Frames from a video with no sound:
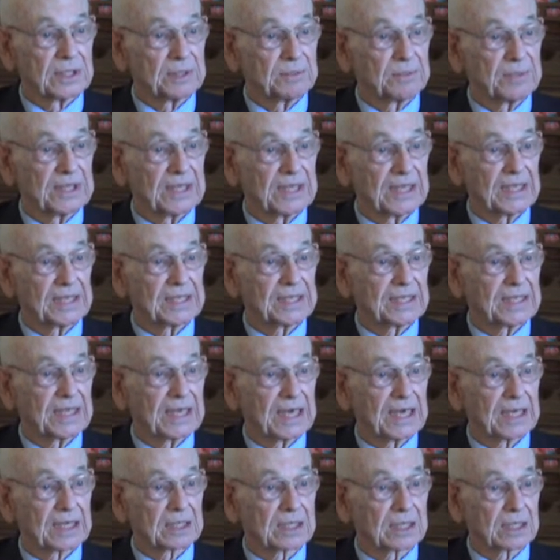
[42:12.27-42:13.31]
He'd be handing
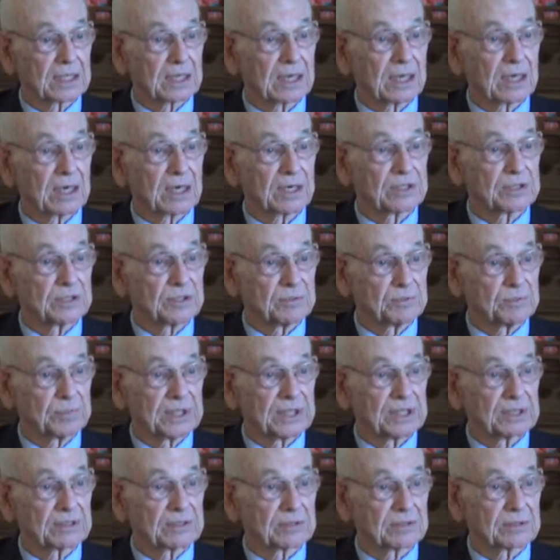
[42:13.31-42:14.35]
out cards and
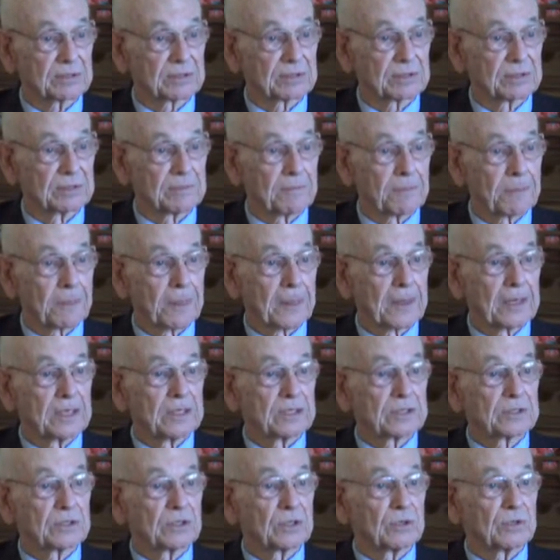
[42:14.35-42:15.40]
pencils.
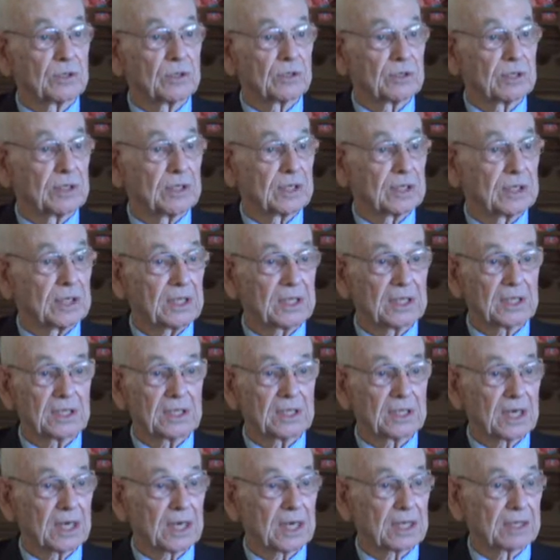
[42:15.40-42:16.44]
So he
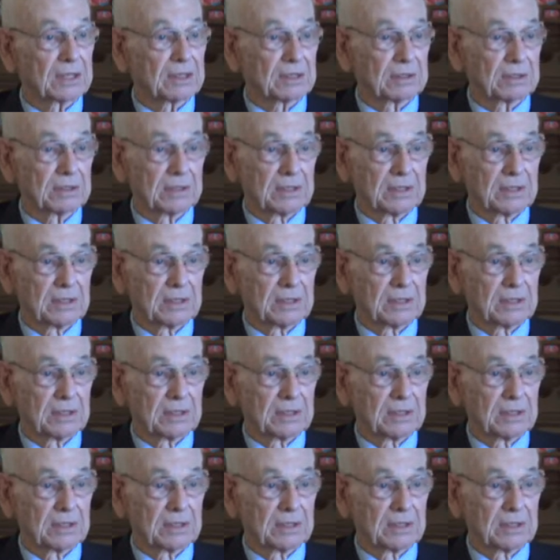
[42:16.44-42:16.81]
did not